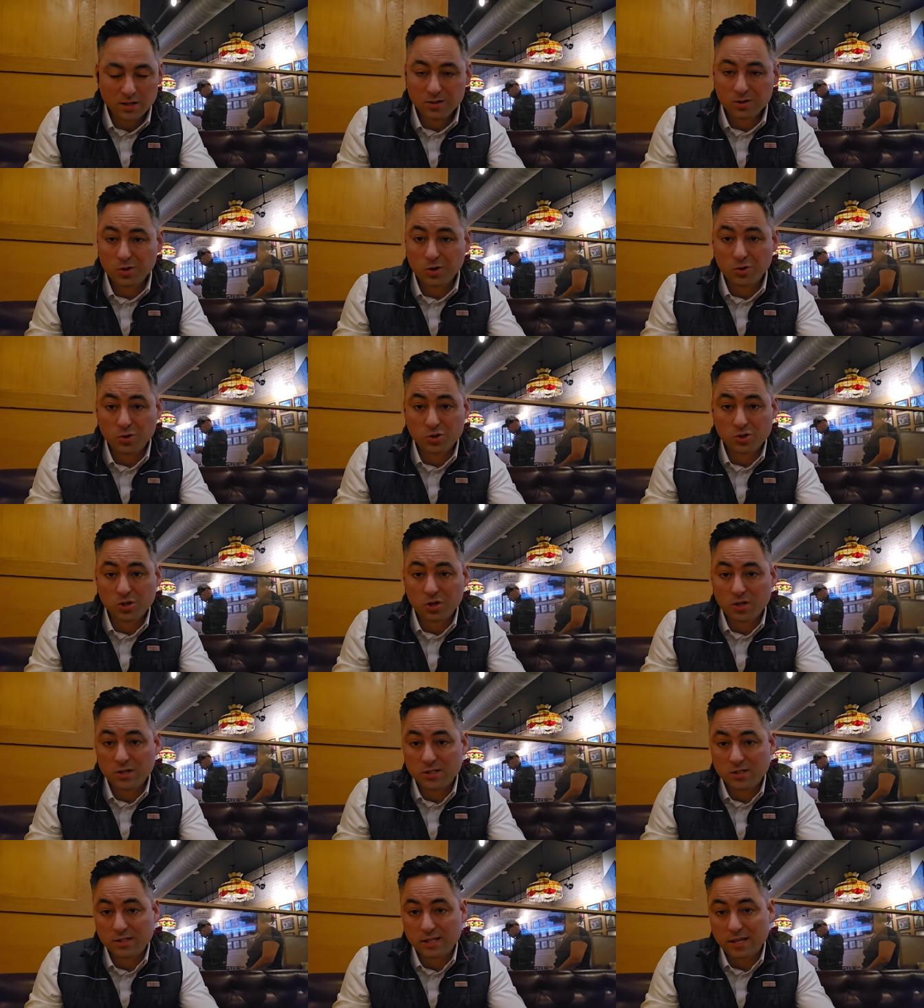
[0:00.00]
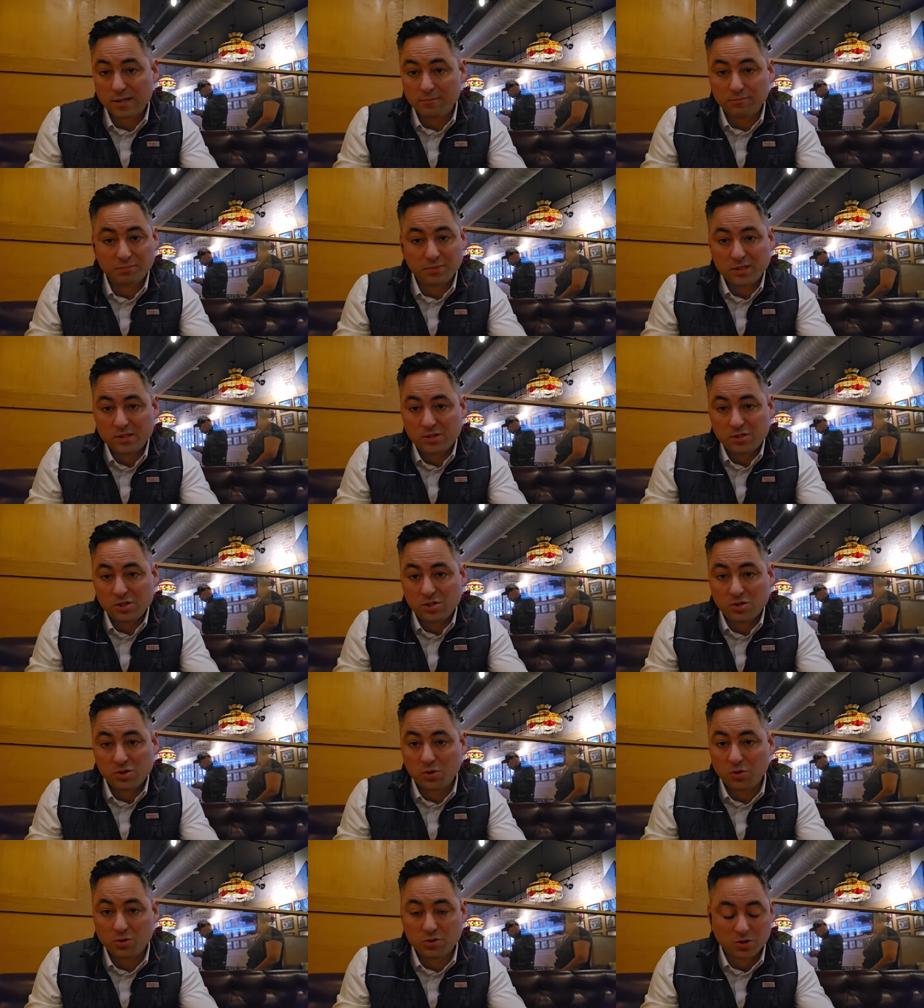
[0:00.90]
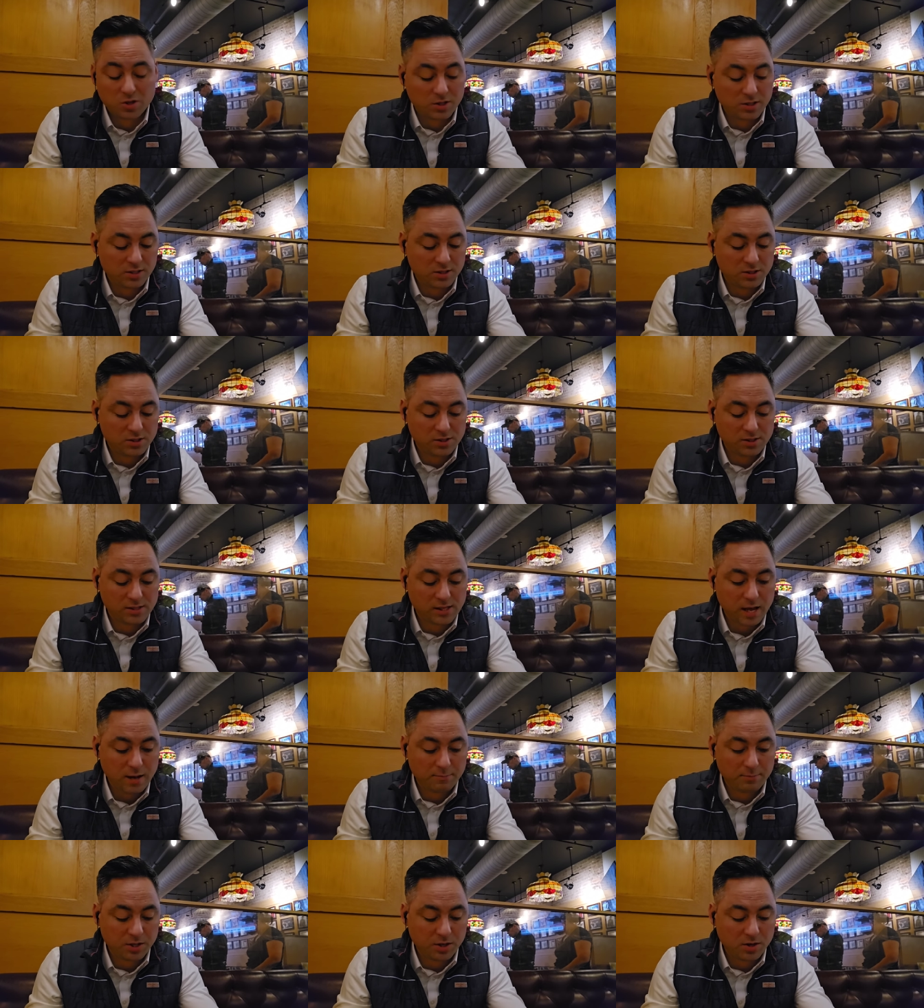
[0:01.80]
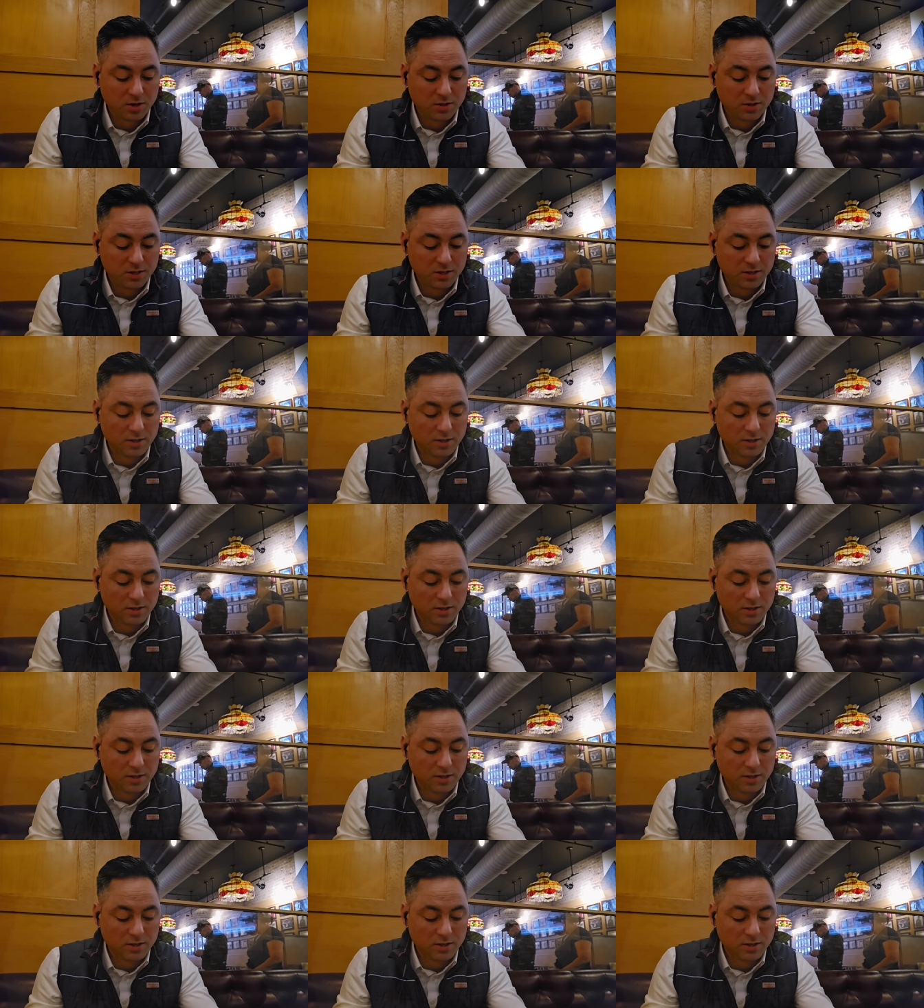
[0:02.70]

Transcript: coleslaw is like it's just coleslaw. They just slapped it on there,